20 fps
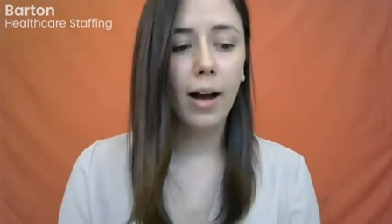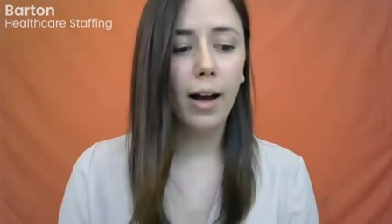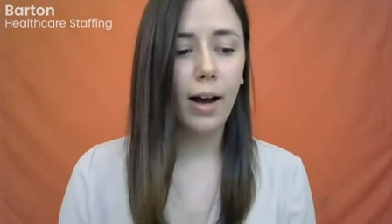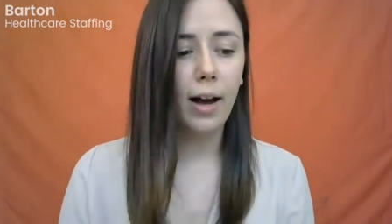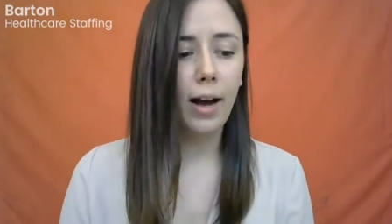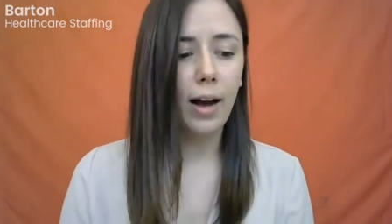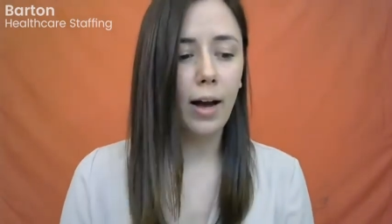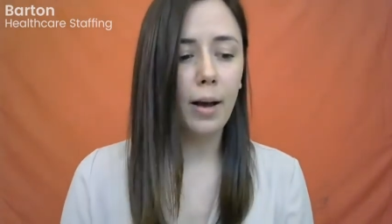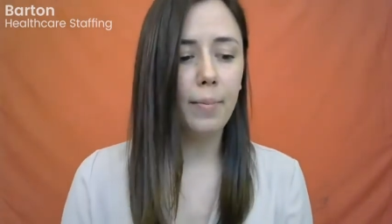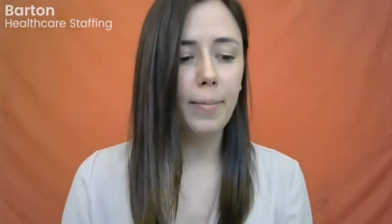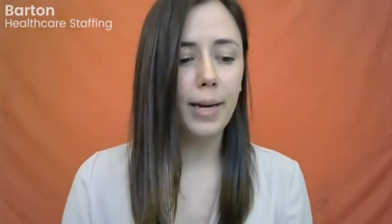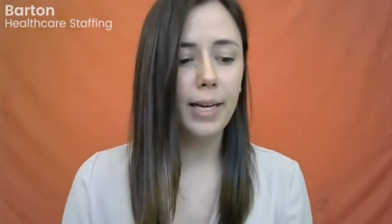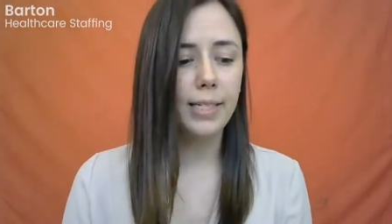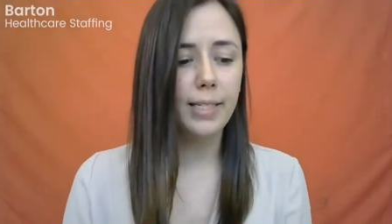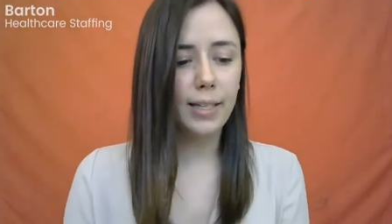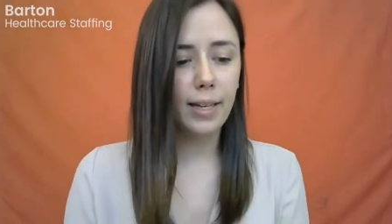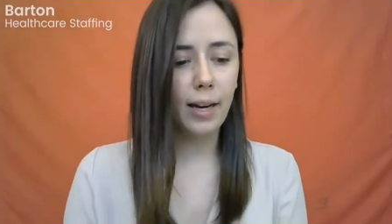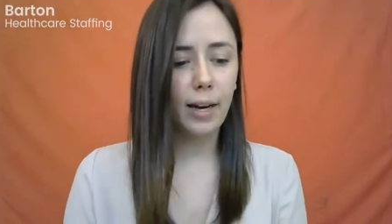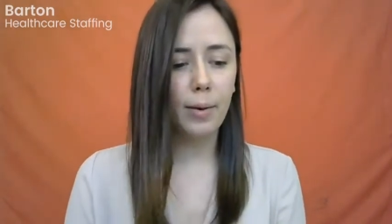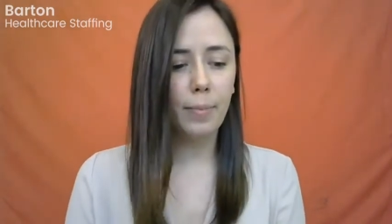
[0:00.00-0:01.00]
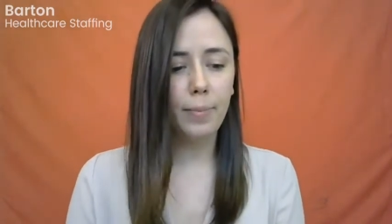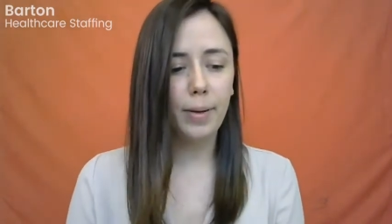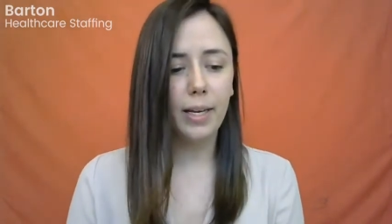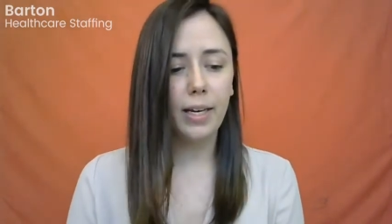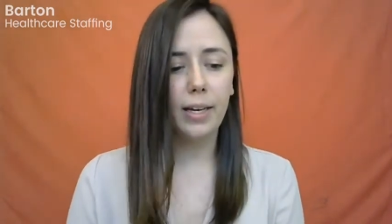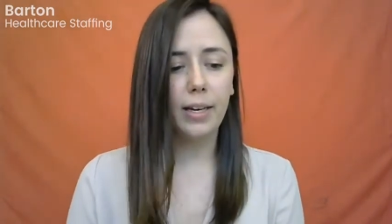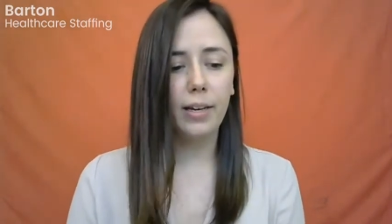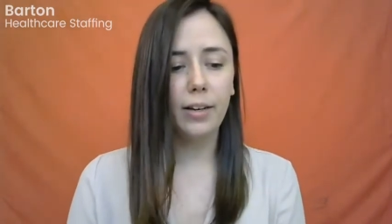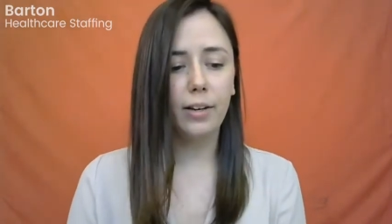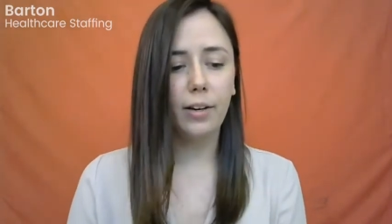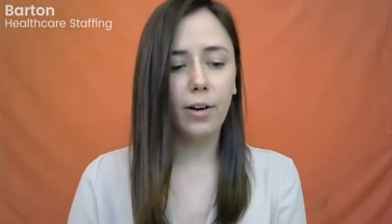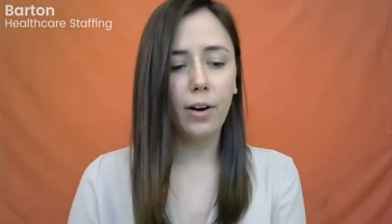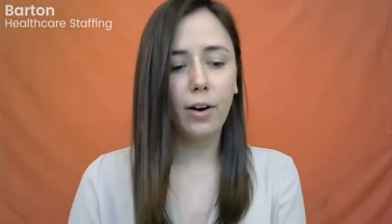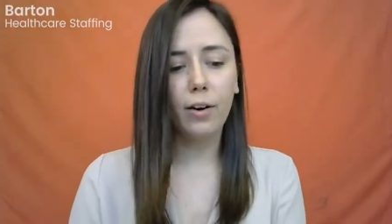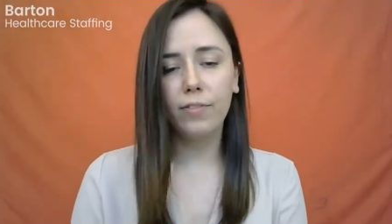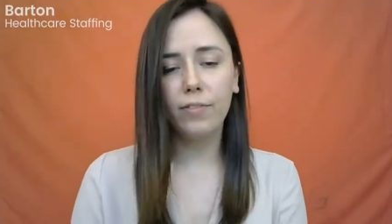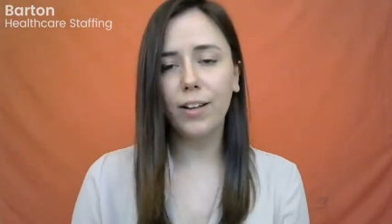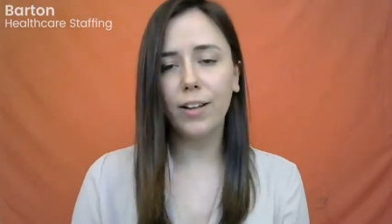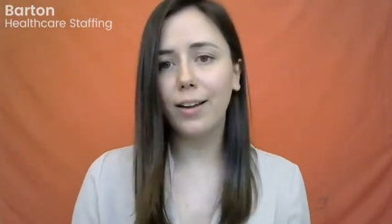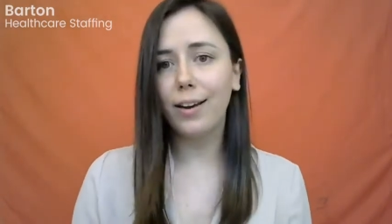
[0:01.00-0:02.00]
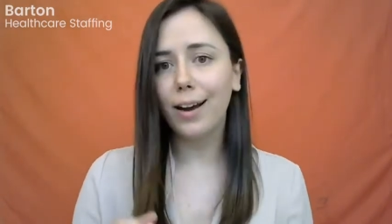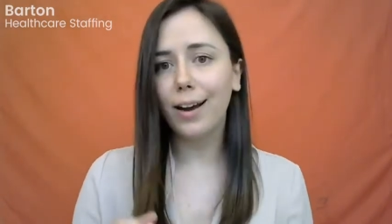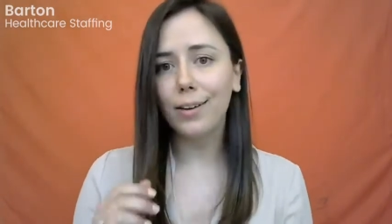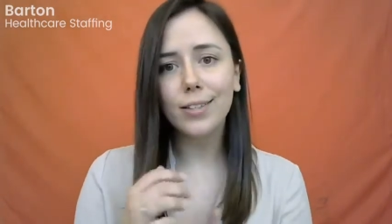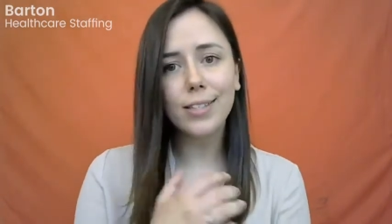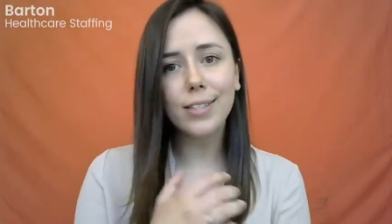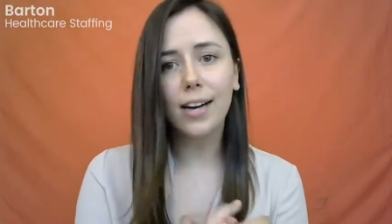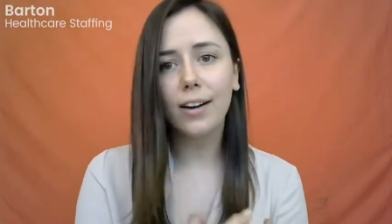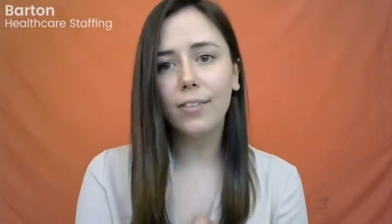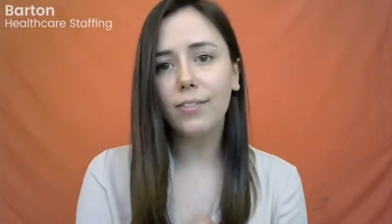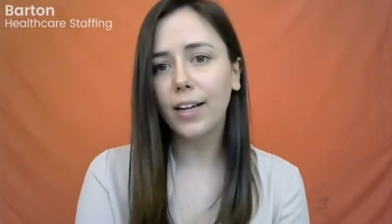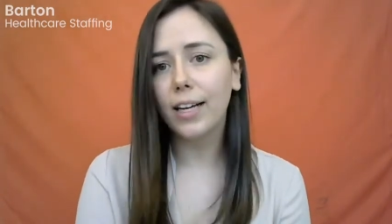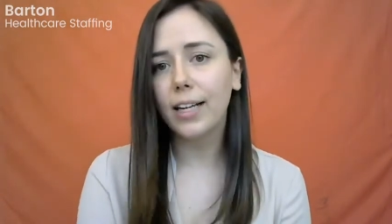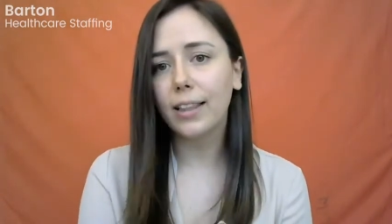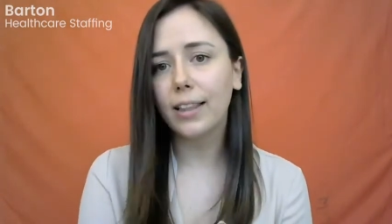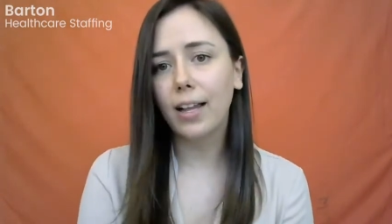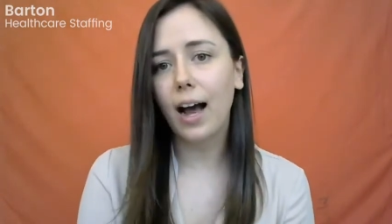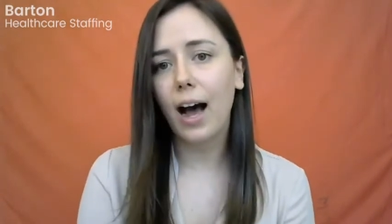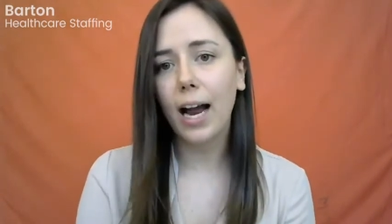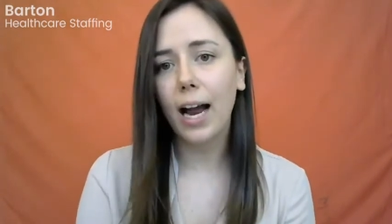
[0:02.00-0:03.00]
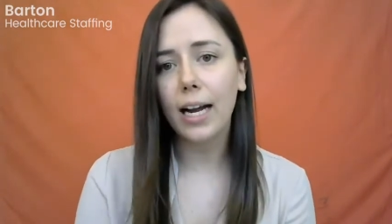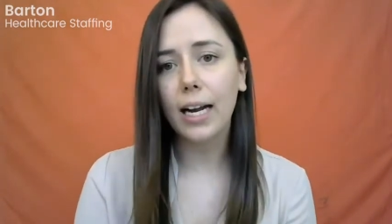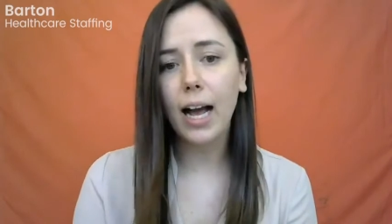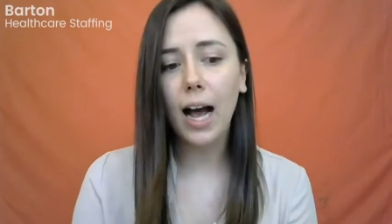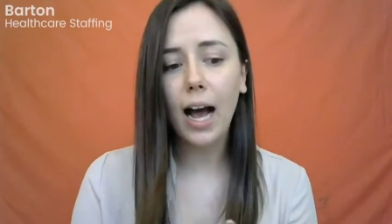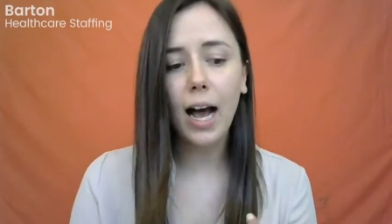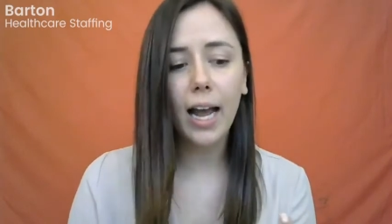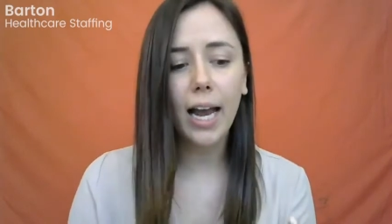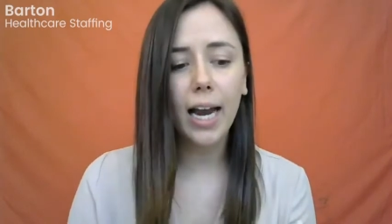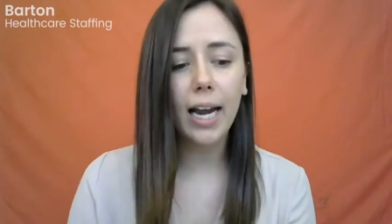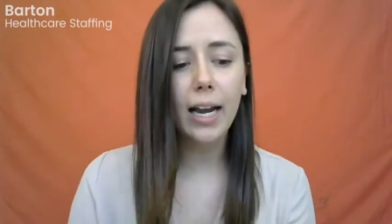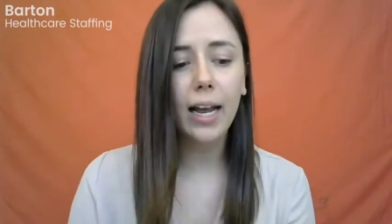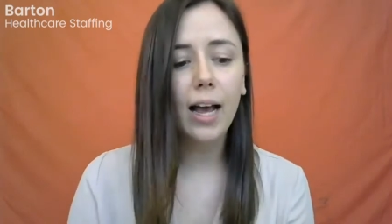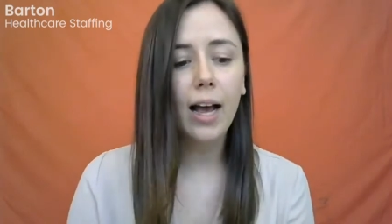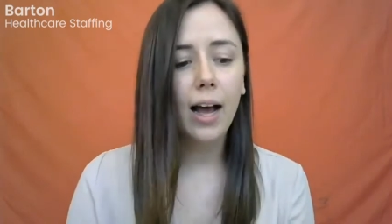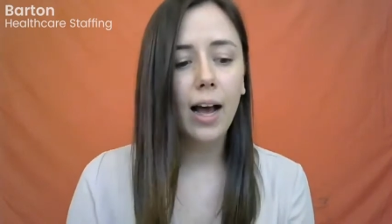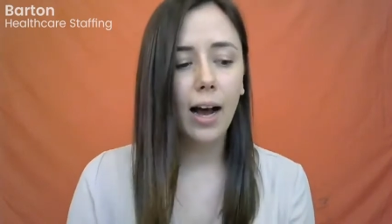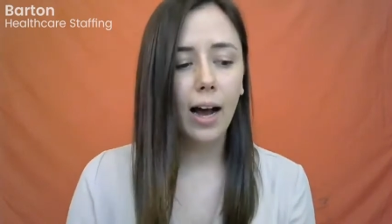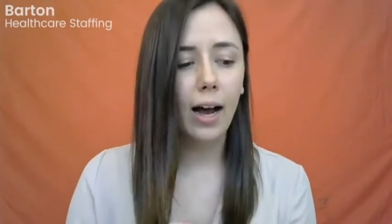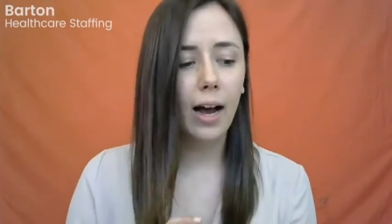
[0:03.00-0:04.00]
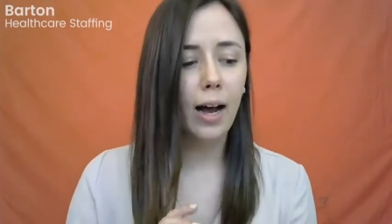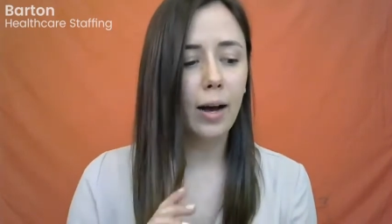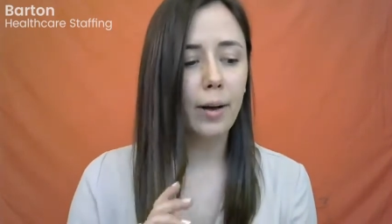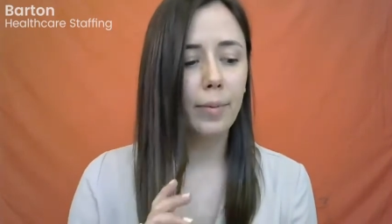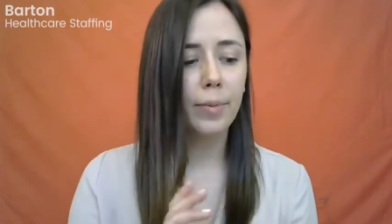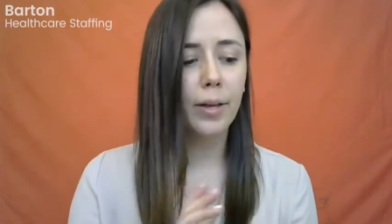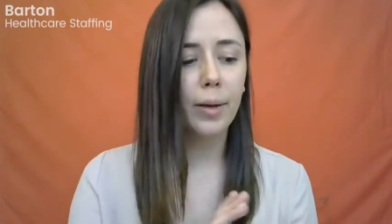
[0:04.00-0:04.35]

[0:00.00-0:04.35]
It's going to be, filling out stuff like the I-9,